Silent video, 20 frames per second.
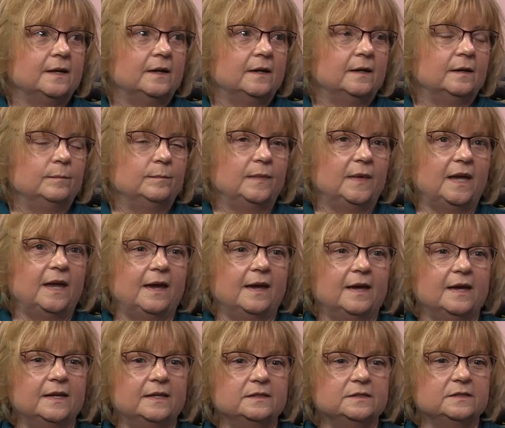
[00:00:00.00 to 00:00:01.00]

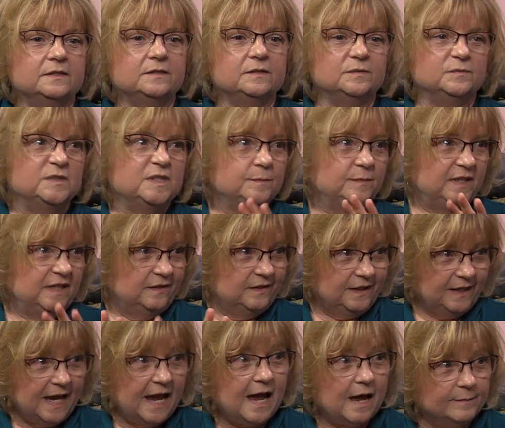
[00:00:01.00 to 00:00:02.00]
and to be in the
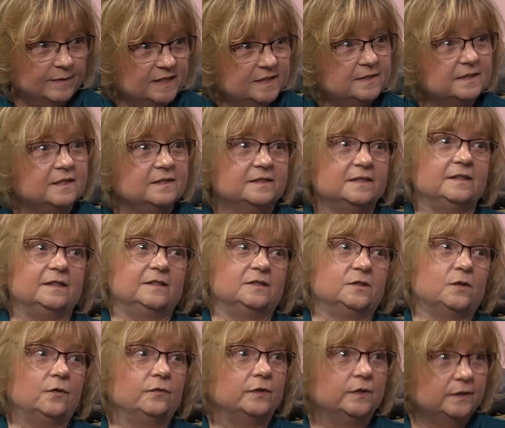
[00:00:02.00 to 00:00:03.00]
cabins because it is
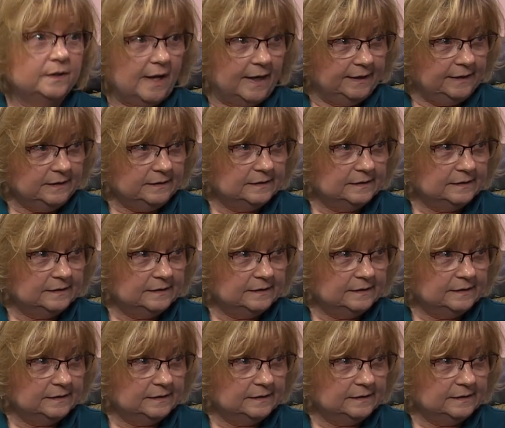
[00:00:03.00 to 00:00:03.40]
overnight.